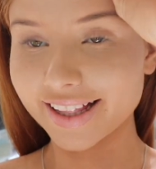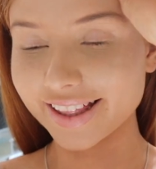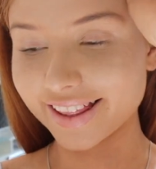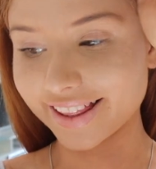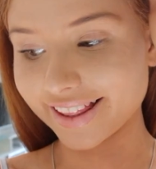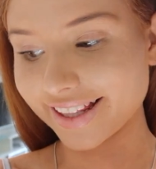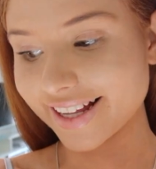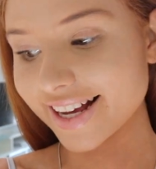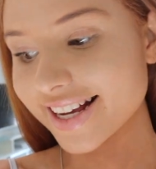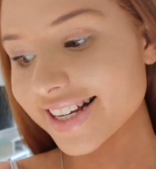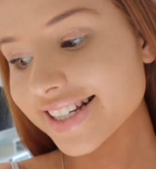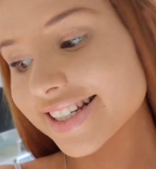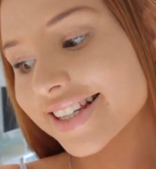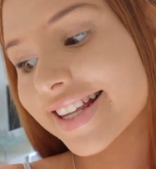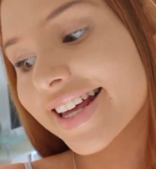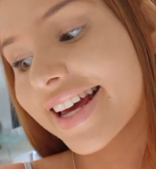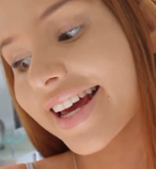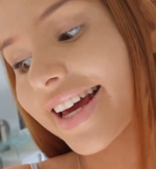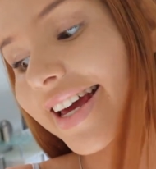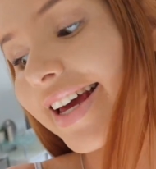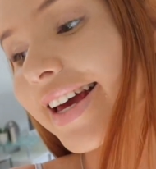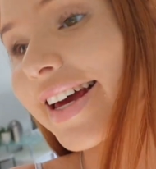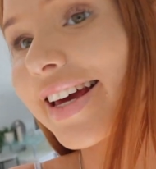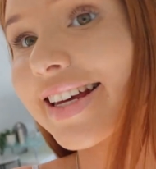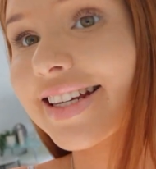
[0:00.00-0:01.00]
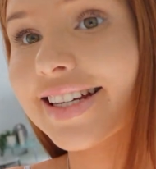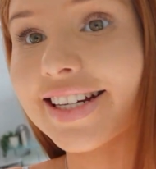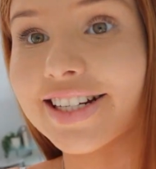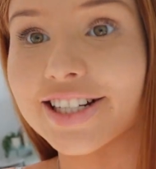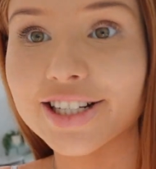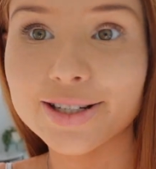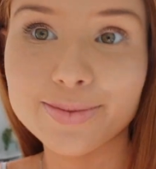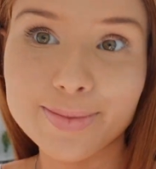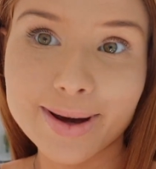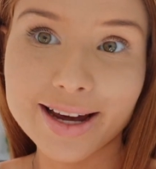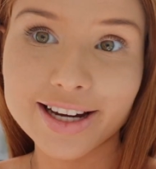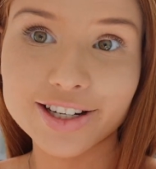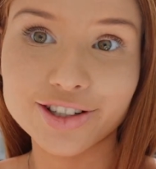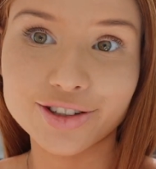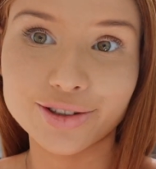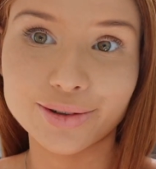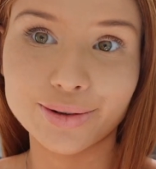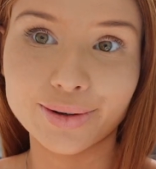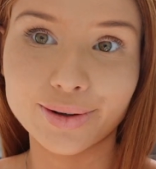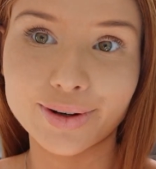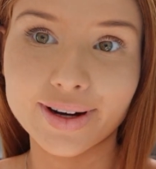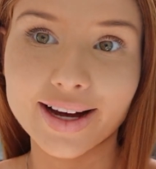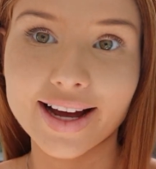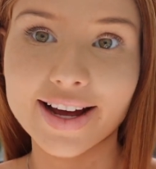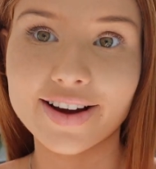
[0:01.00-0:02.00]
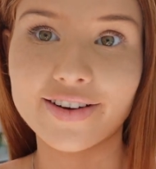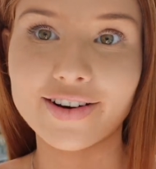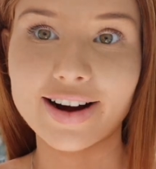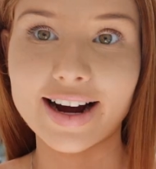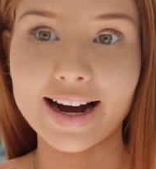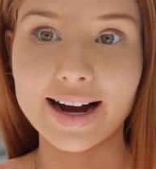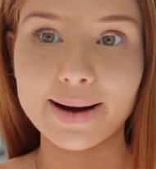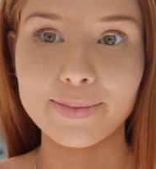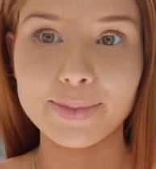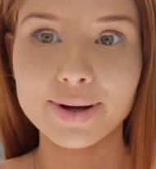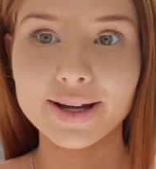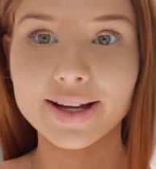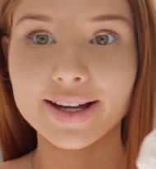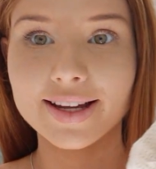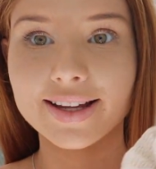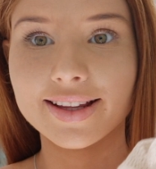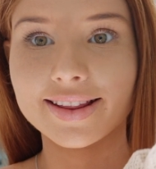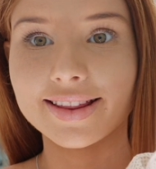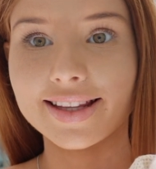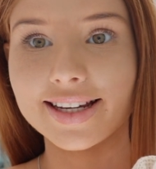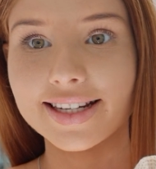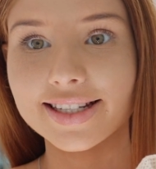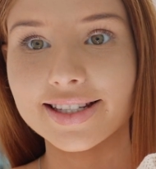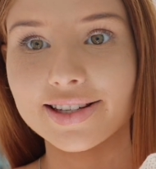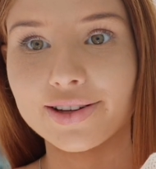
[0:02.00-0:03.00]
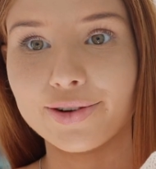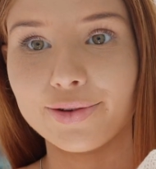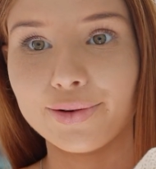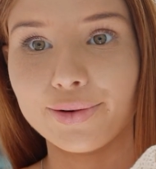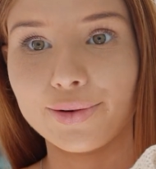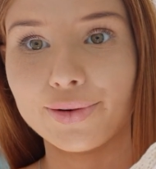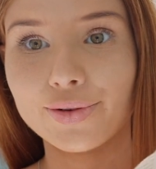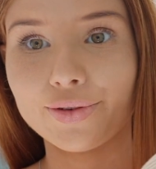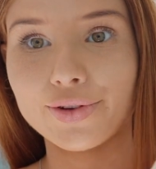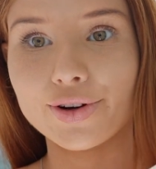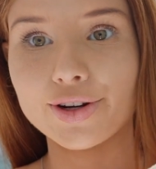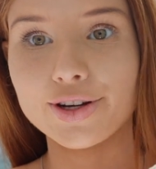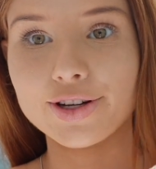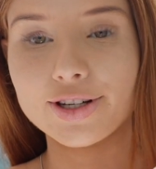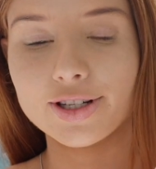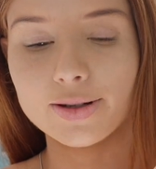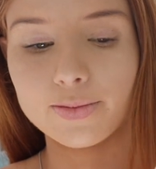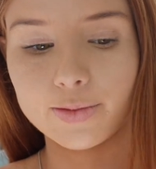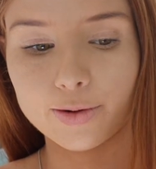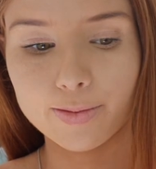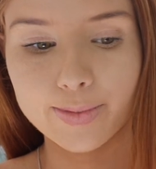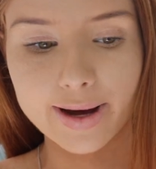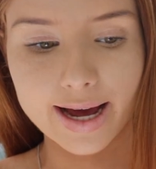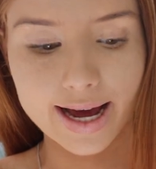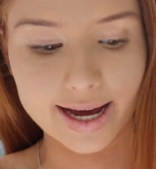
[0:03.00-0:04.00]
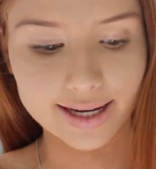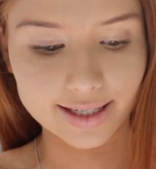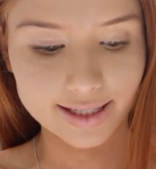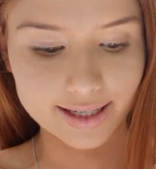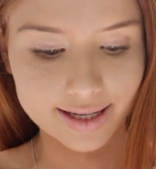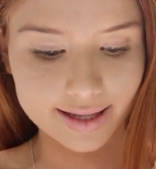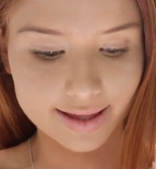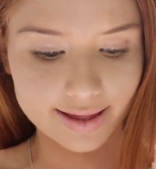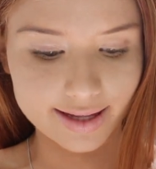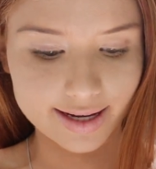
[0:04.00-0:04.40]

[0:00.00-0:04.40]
Last thing is I just make sure I grab these little reusable bags.